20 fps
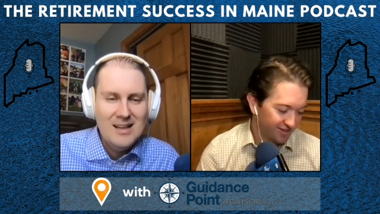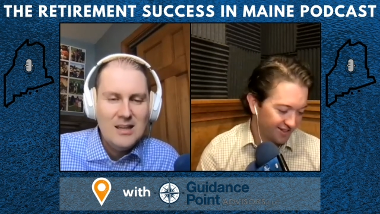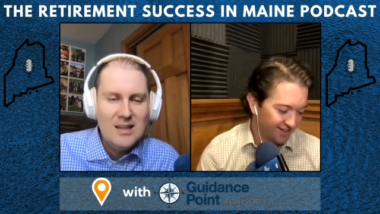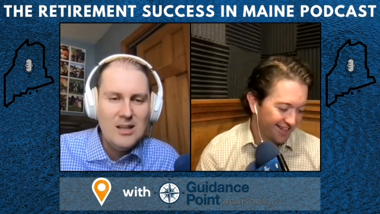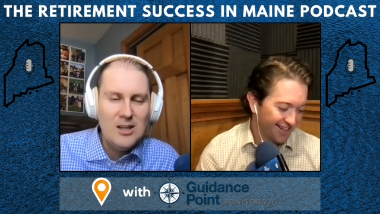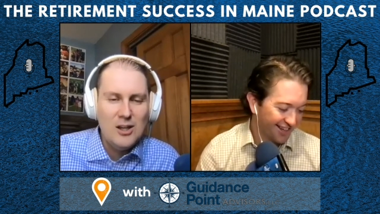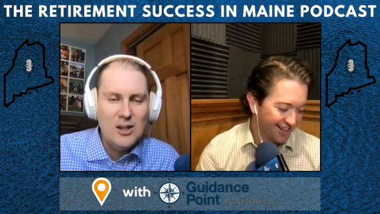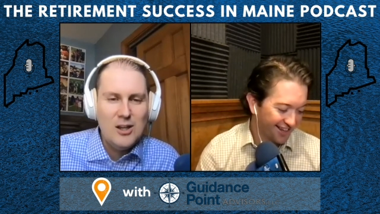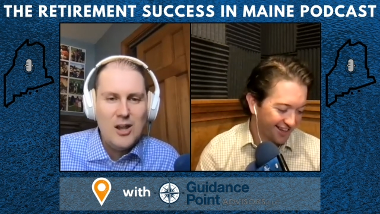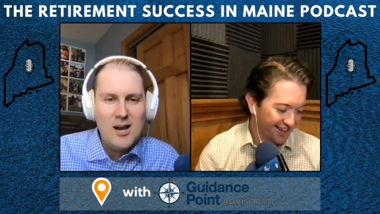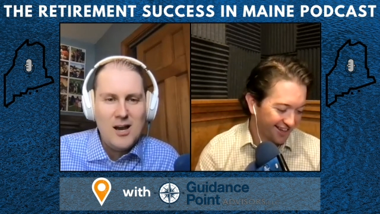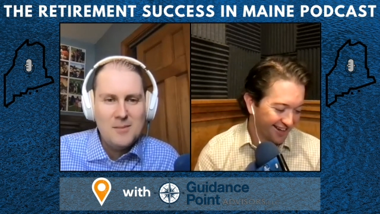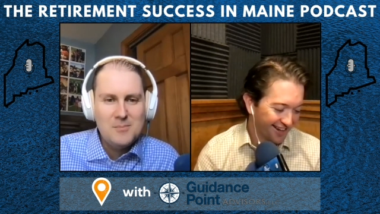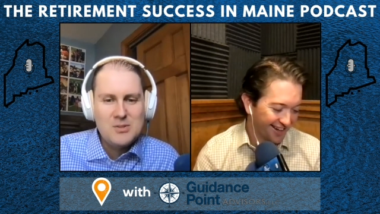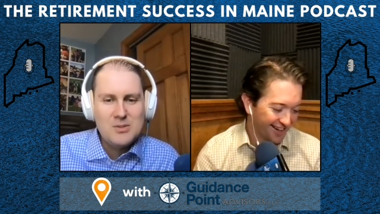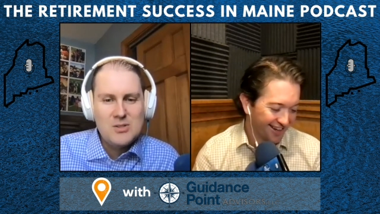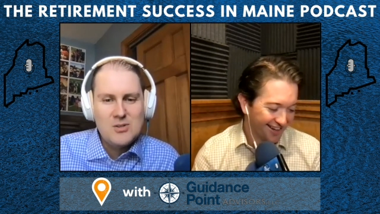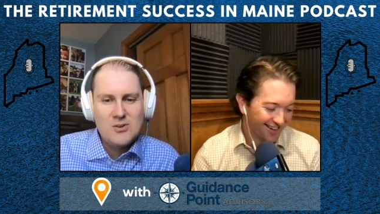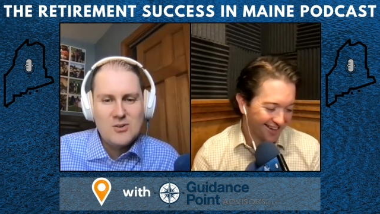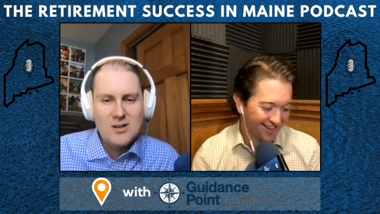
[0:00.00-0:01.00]
Speaker 1: little
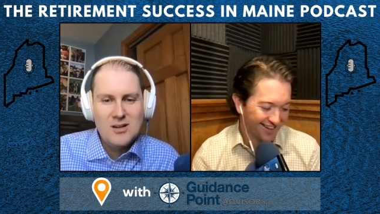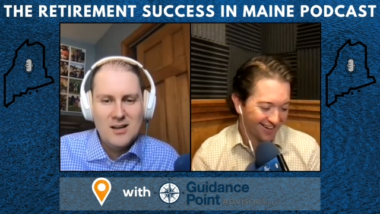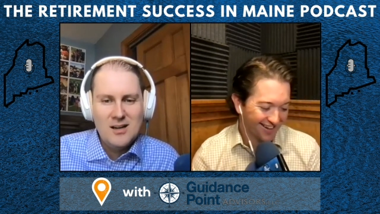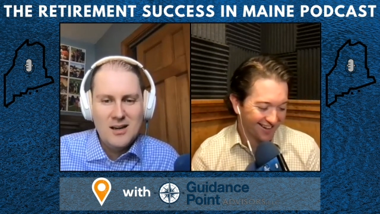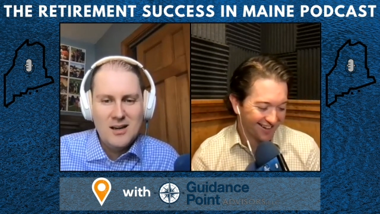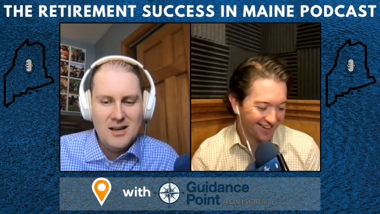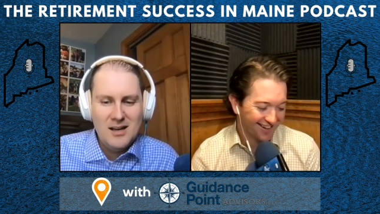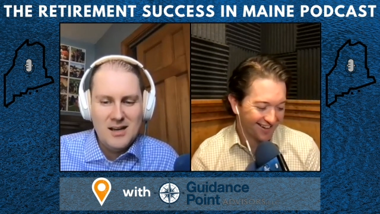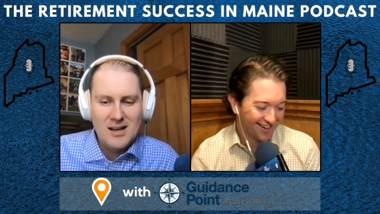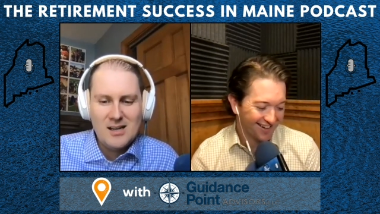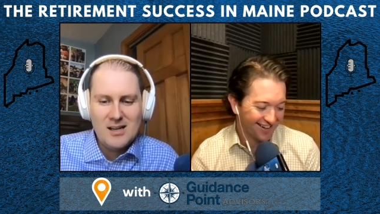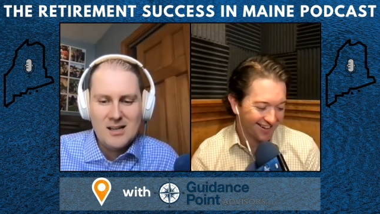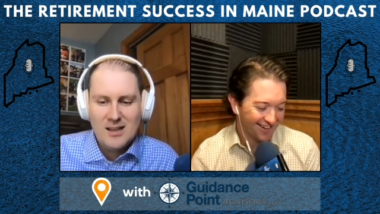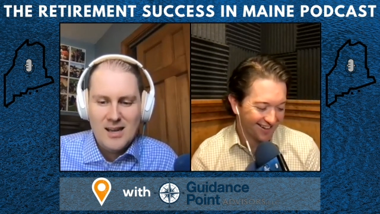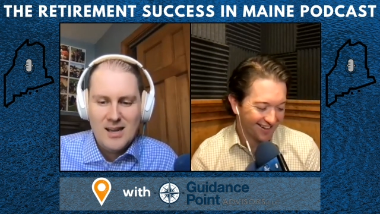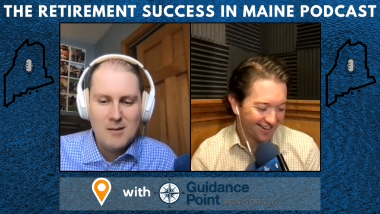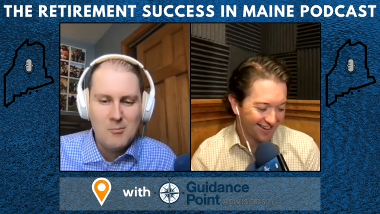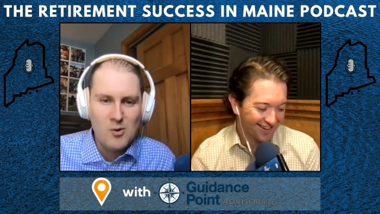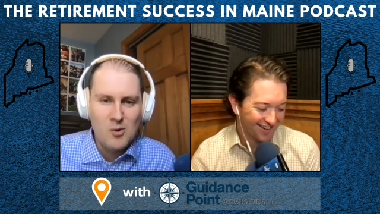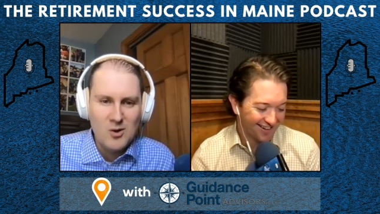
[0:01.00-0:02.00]
lobster and uh,
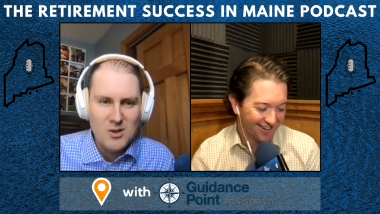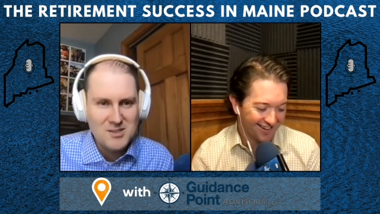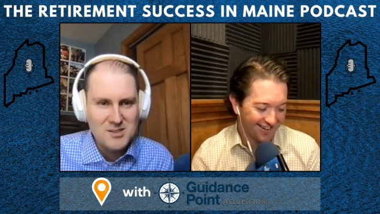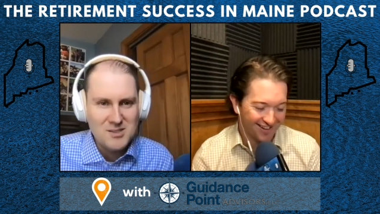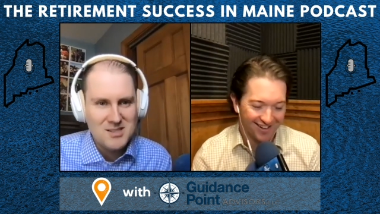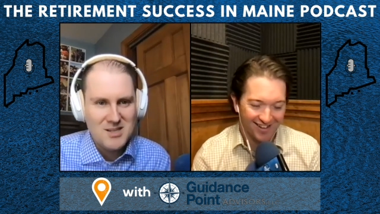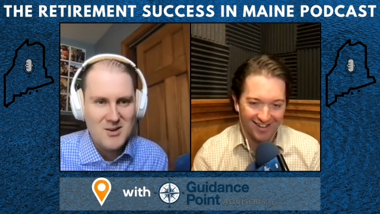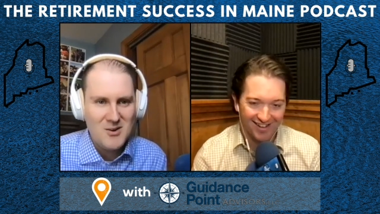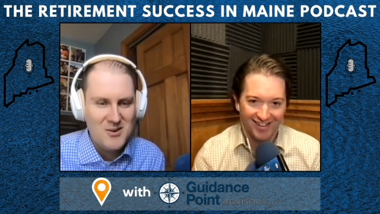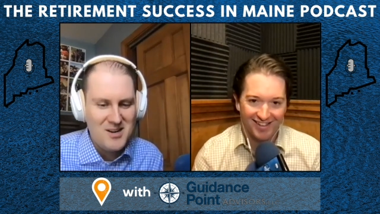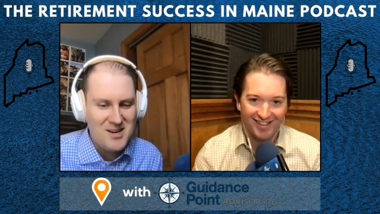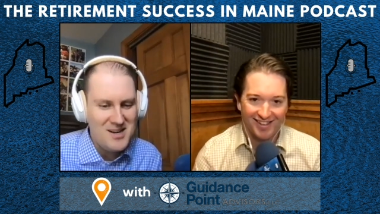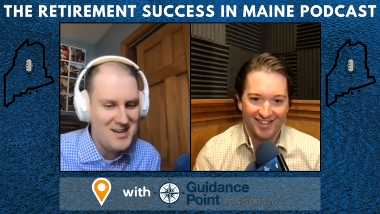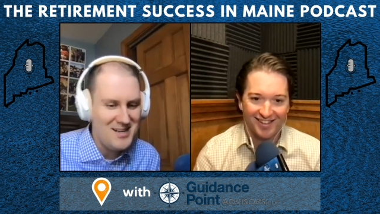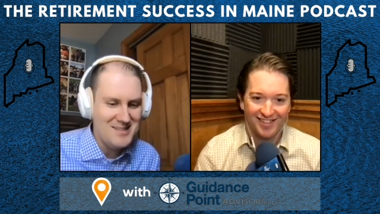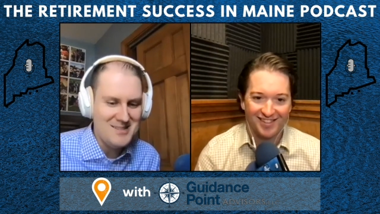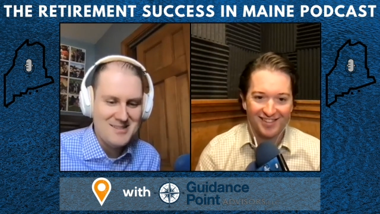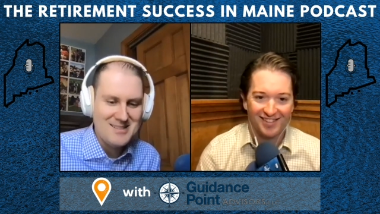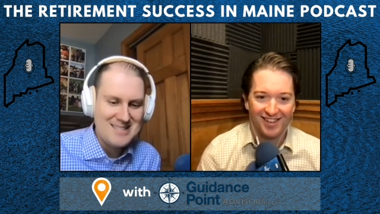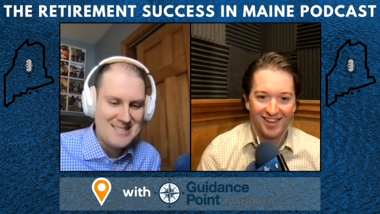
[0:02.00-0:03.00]
clam rolls going on.
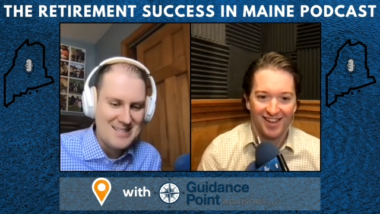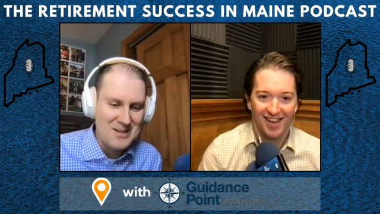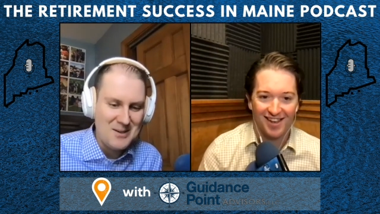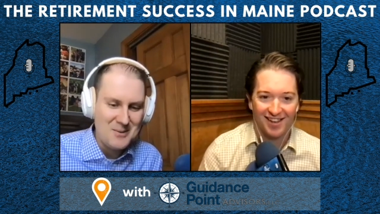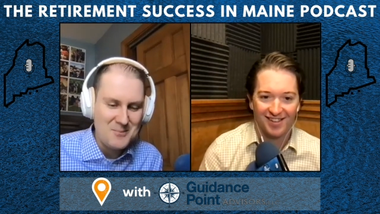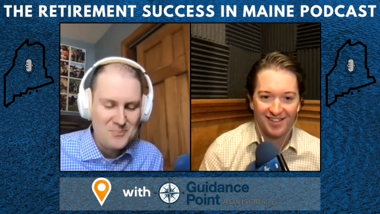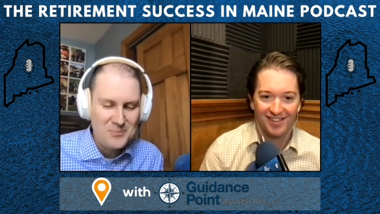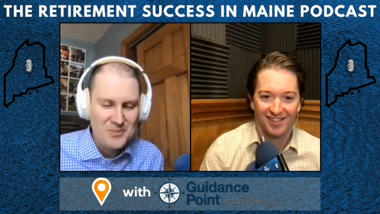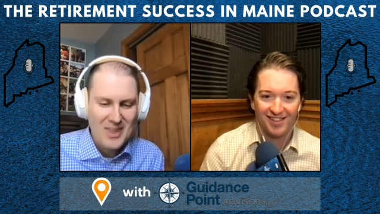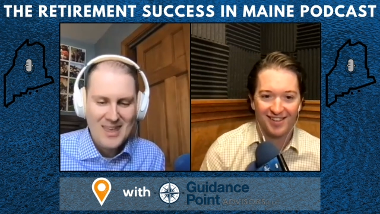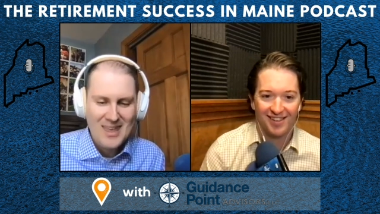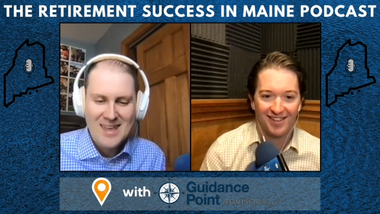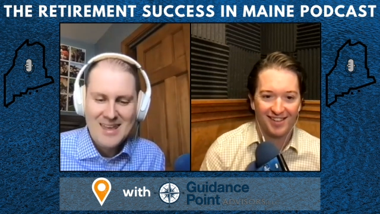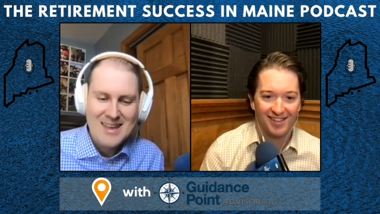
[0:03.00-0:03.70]
Exactly. So,